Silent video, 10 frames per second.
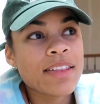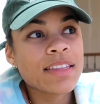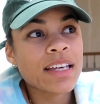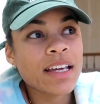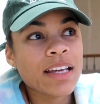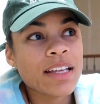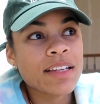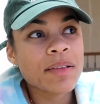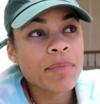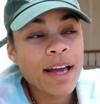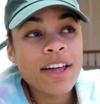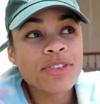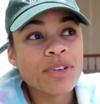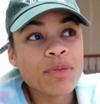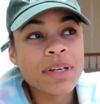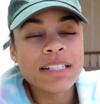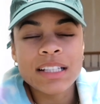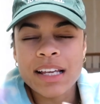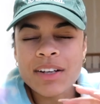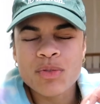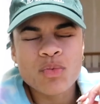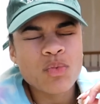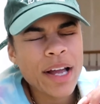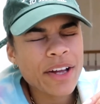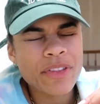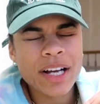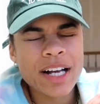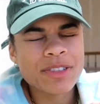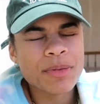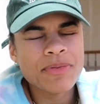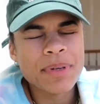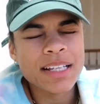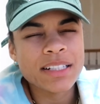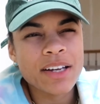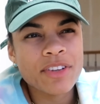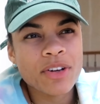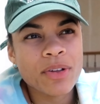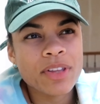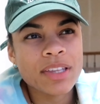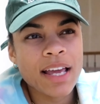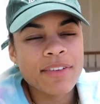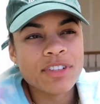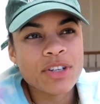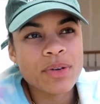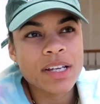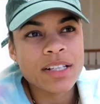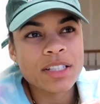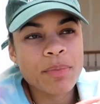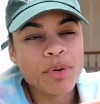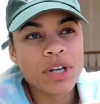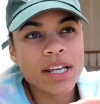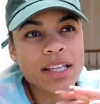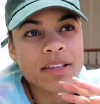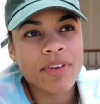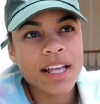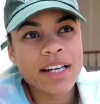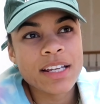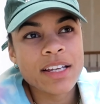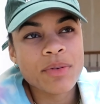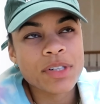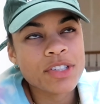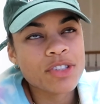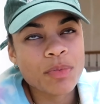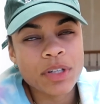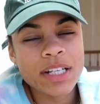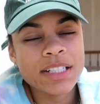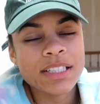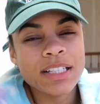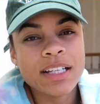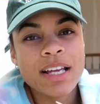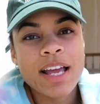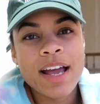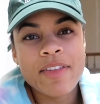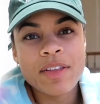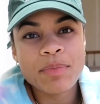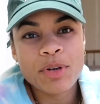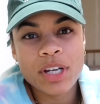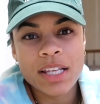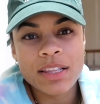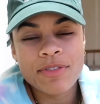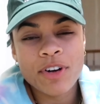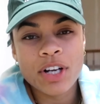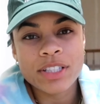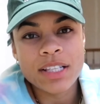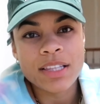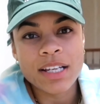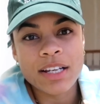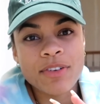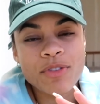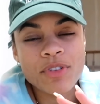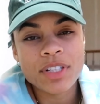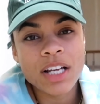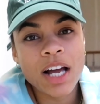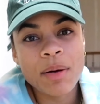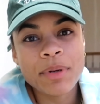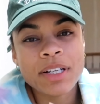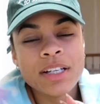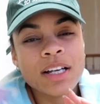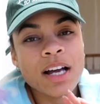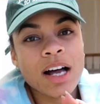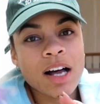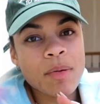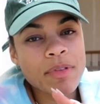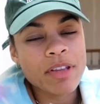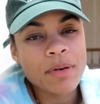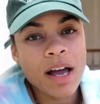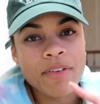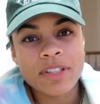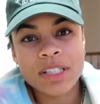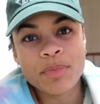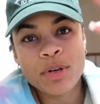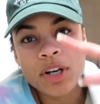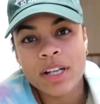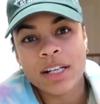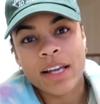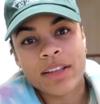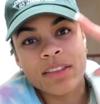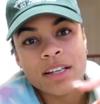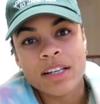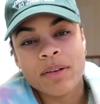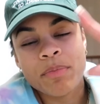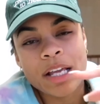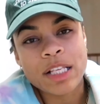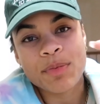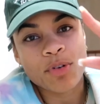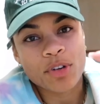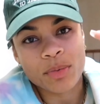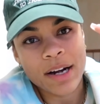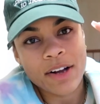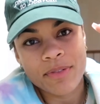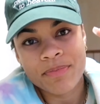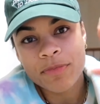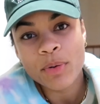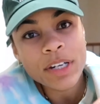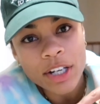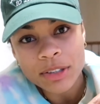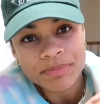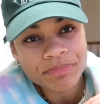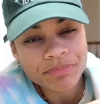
then the bathroom is like right on the cusp of being done. The only thing they have to do is put in the vanity, which is super easy, and then put in the faucet thing for the tub, and then obviously put like the baseboard around the window.